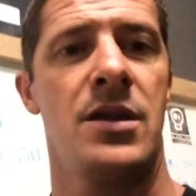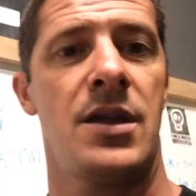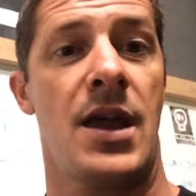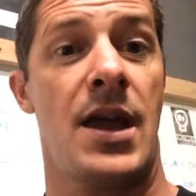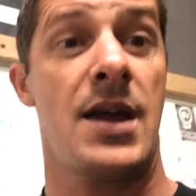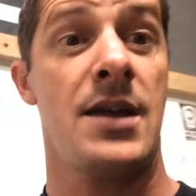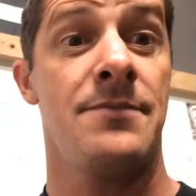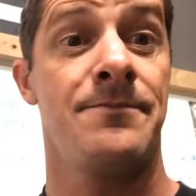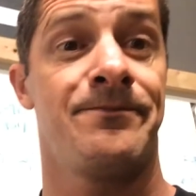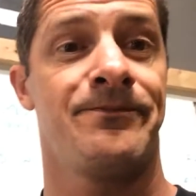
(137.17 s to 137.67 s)

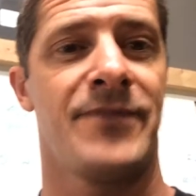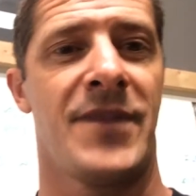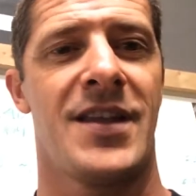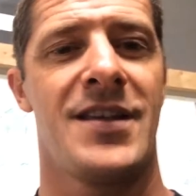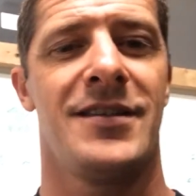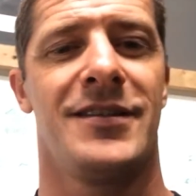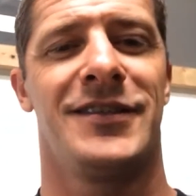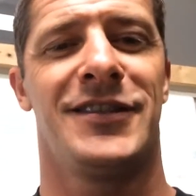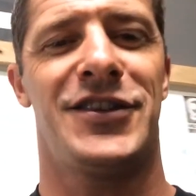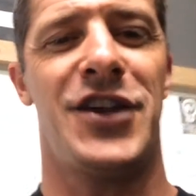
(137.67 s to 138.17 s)
Okay?
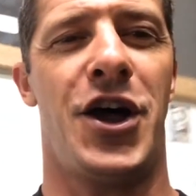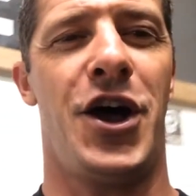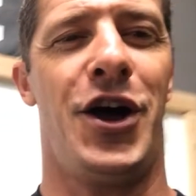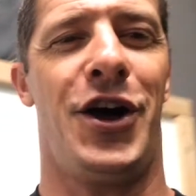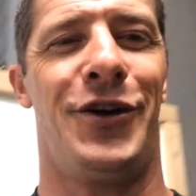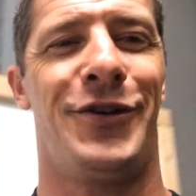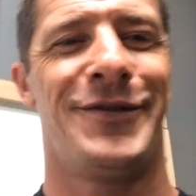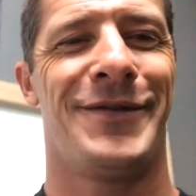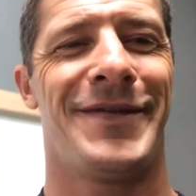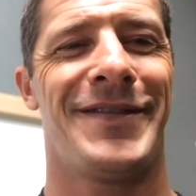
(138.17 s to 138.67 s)

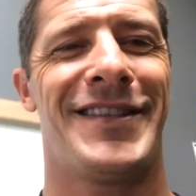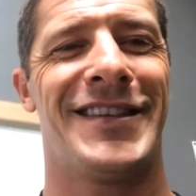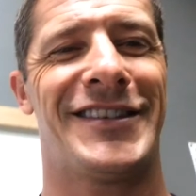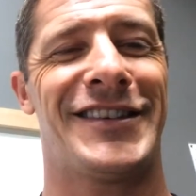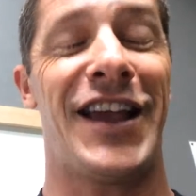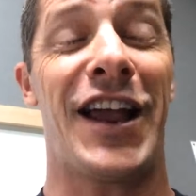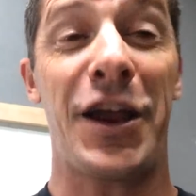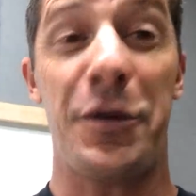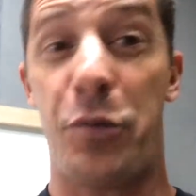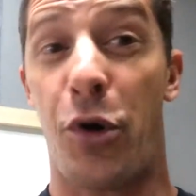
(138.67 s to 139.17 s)
So the
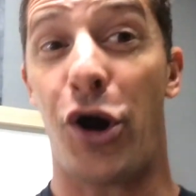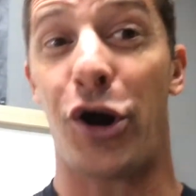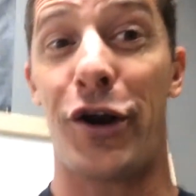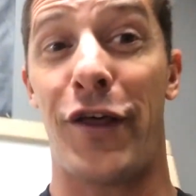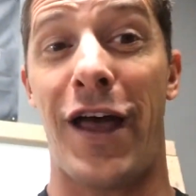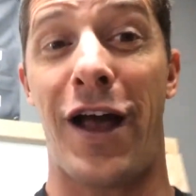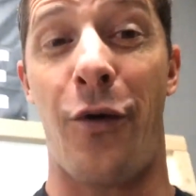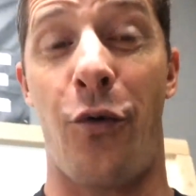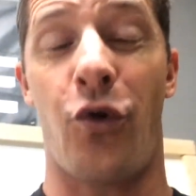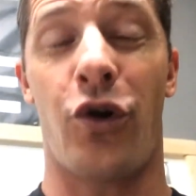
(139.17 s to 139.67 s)
second part
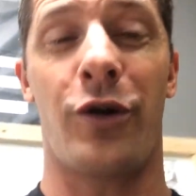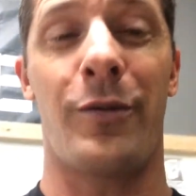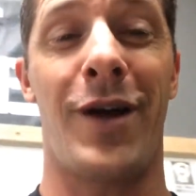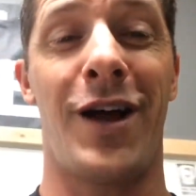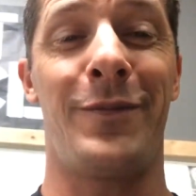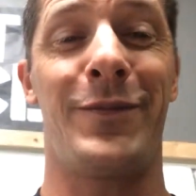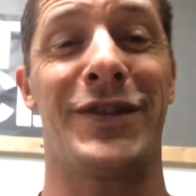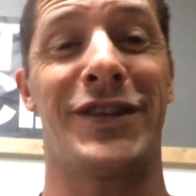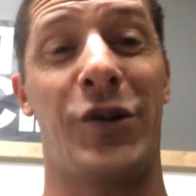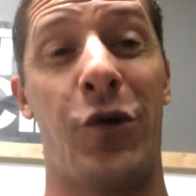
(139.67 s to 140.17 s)
of that
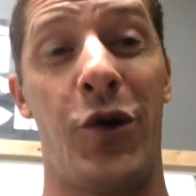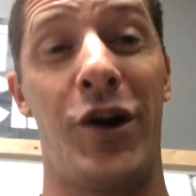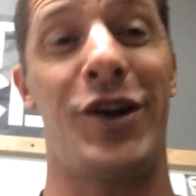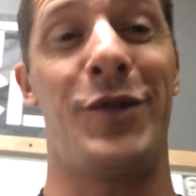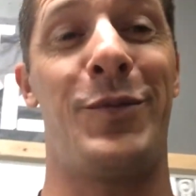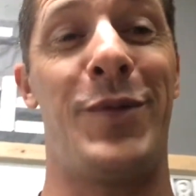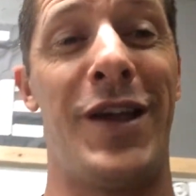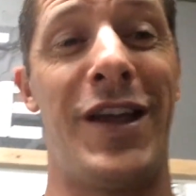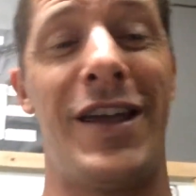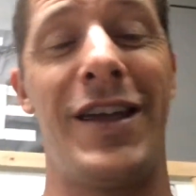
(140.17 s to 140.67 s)
warm-up is
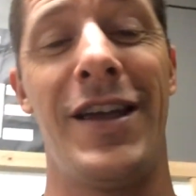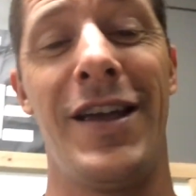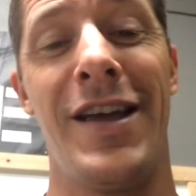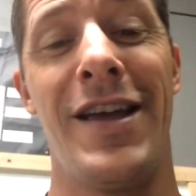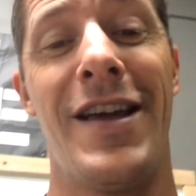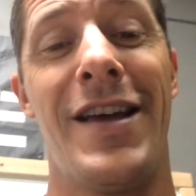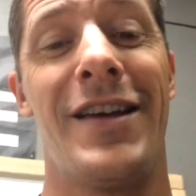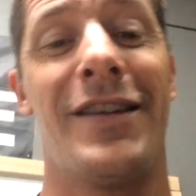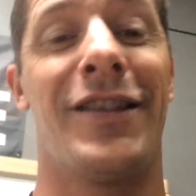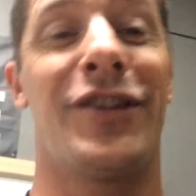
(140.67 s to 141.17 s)
going to be
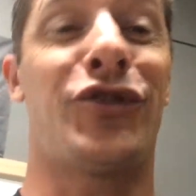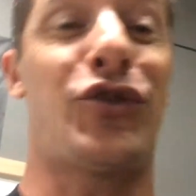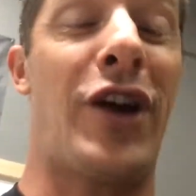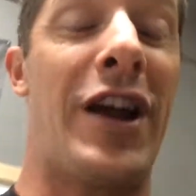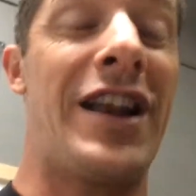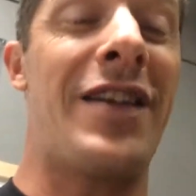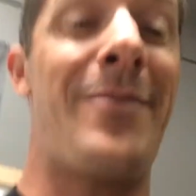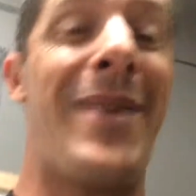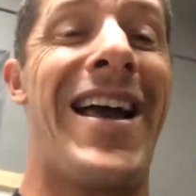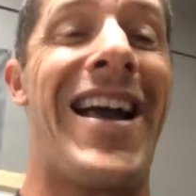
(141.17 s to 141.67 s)
the
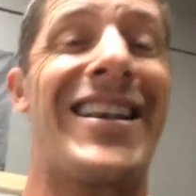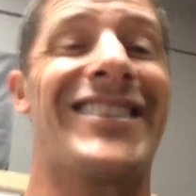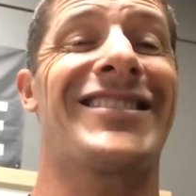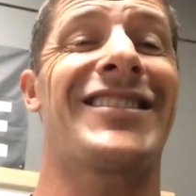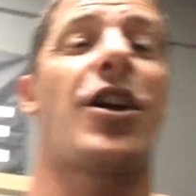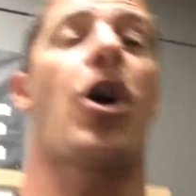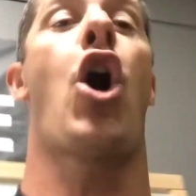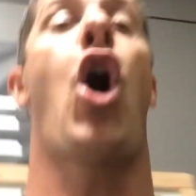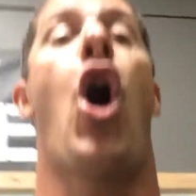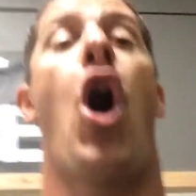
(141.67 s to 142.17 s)
training
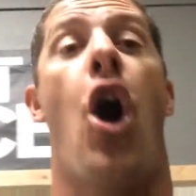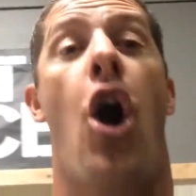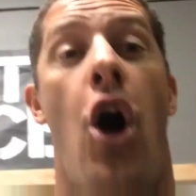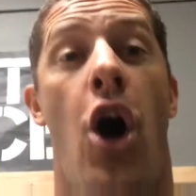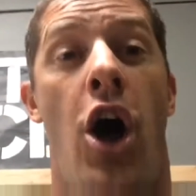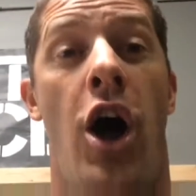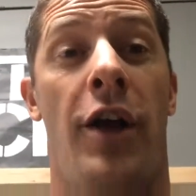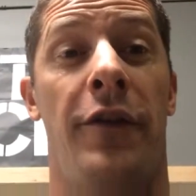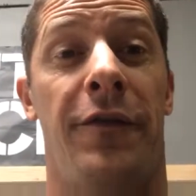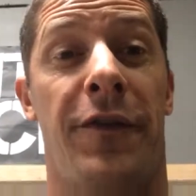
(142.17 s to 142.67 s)
mask
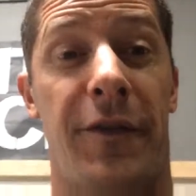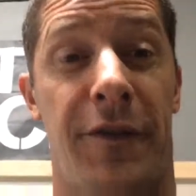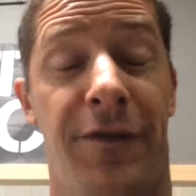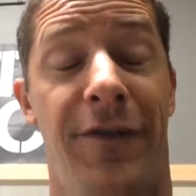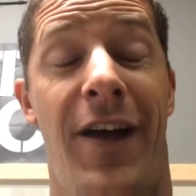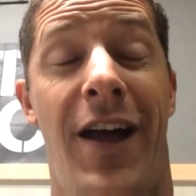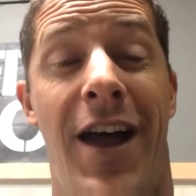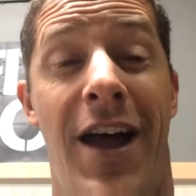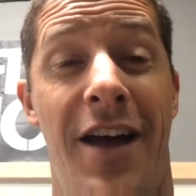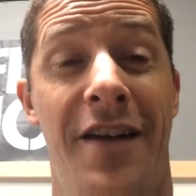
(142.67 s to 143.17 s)
on for
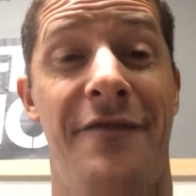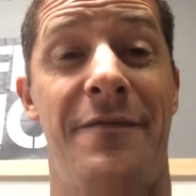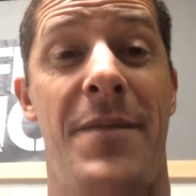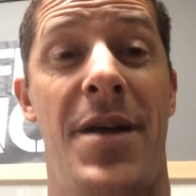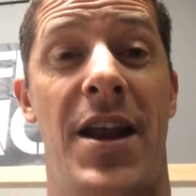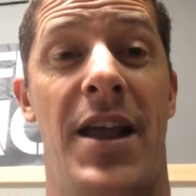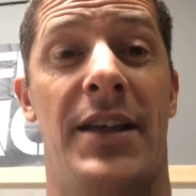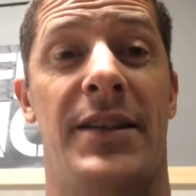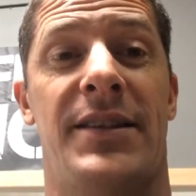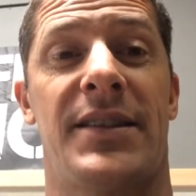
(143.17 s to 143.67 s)
5
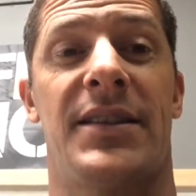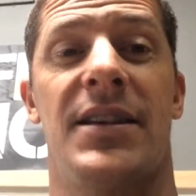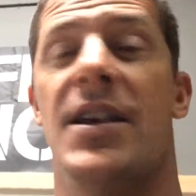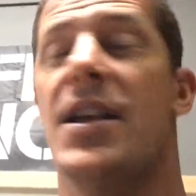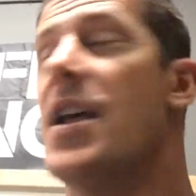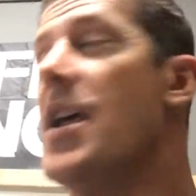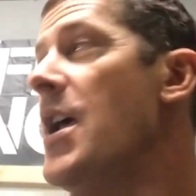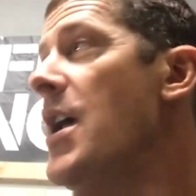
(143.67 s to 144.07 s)
minutes.